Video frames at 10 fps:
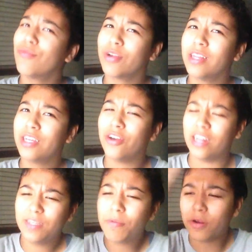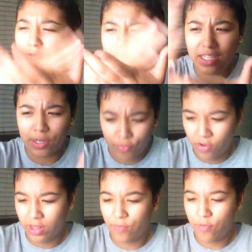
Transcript: really good. It's progressing really